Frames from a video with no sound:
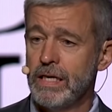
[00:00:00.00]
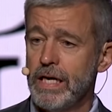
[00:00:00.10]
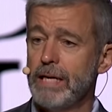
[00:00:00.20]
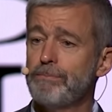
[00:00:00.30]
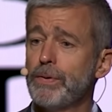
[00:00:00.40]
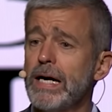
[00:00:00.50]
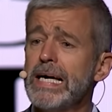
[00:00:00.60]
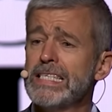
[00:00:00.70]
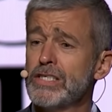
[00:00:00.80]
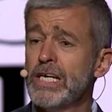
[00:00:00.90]
he
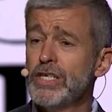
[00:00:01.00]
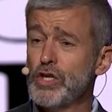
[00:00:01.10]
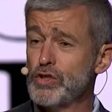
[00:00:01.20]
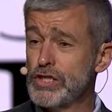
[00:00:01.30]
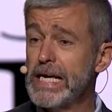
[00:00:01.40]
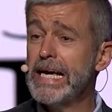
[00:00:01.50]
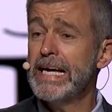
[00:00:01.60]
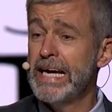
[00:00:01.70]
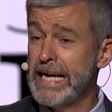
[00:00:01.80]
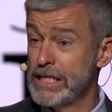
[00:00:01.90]
prays to see
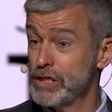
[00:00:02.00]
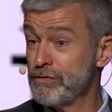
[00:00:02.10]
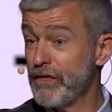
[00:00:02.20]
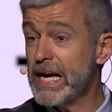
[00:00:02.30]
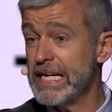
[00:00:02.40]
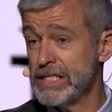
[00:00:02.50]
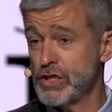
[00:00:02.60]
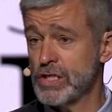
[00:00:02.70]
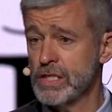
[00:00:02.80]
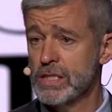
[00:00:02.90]
his
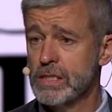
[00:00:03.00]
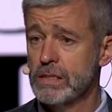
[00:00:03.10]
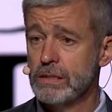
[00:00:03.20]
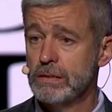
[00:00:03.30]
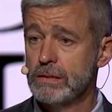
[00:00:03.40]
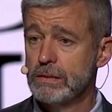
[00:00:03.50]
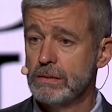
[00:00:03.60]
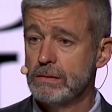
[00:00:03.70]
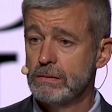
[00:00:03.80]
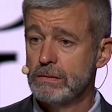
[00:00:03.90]
face.
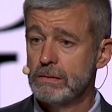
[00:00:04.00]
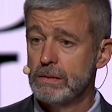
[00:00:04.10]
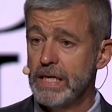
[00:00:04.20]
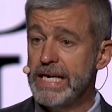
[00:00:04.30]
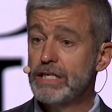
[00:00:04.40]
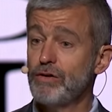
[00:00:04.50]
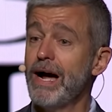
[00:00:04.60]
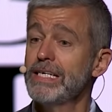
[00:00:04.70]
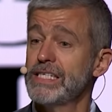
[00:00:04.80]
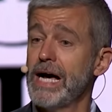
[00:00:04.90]
He
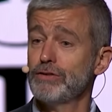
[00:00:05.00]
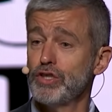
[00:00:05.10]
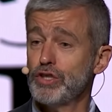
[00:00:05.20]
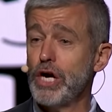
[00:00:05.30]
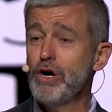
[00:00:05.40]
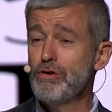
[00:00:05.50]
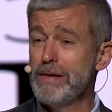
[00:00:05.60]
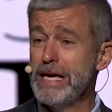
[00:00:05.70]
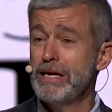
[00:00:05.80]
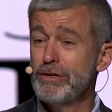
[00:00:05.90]
cries out, Show
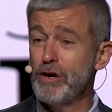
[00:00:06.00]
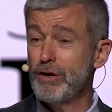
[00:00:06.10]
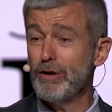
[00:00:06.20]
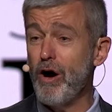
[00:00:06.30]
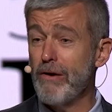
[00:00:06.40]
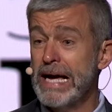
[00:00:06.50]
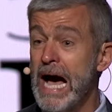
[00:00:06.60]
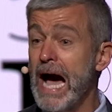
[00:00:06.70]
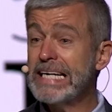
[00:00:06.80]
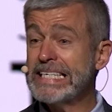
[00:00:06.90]
me your glory.
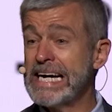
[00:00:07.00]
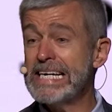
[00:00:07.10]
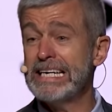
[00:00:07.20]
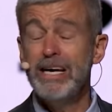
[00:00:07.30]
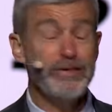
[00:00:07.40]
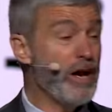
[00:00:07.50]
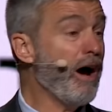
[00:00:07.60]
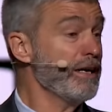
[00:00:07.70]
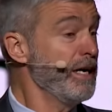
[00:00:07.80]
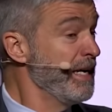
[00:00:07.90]
I
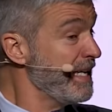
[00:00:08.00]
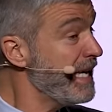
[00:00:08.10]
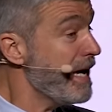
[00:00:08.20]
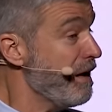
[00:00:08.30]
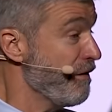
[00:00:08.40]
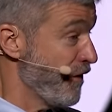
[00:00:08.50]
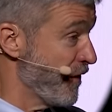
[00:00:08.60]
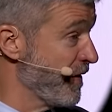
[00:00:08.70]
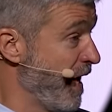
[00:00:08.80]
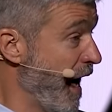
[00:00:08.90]
cannot
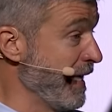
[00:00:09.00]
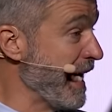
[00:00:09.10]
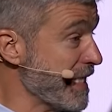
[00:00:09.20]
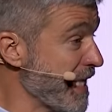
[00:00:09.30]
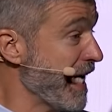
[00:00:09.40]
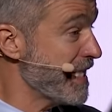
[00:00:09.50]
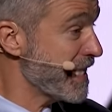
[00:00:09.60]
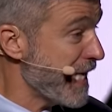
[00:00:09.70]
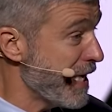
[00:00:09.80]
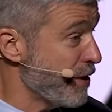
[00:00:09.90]
live unless I
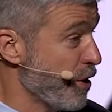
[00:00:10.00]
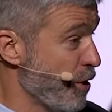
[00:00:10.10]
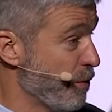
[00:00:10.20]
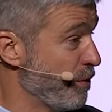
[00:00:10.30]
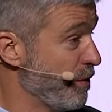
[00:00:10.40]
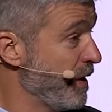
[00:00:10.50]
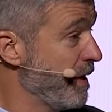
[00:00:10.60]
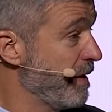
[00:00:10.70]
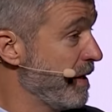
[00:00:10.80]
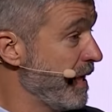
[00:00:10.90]
see you
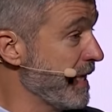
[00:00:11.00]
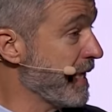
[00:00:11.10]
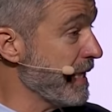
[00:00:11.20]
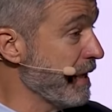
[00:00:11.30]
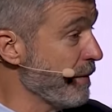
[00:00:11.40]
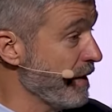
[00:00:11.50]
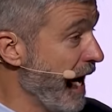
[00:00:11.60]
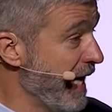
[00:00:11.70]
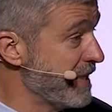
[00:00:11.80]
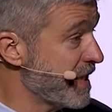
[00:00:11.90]
in clearer
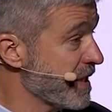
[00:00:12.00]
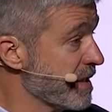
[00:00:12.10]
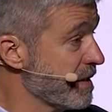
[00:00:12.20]
light.